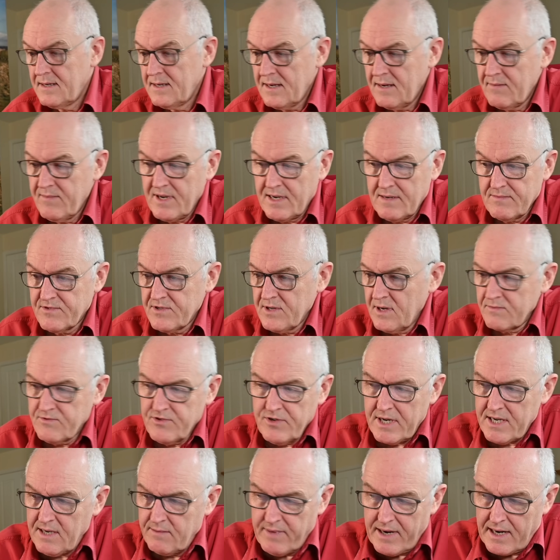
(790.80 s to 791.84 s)
I mean, I'm, I'm
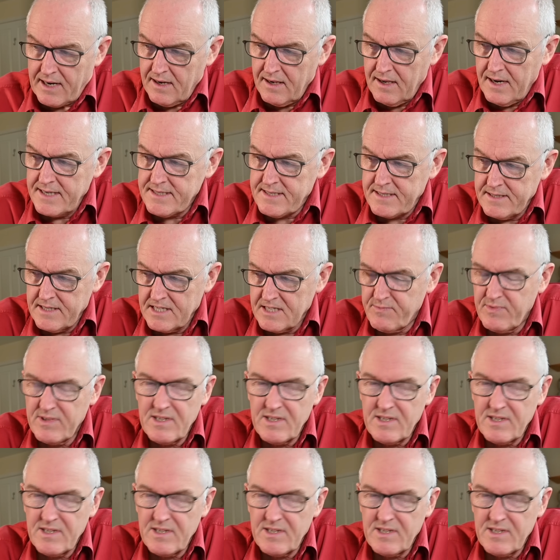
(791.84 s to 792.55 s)
trying to make light of this,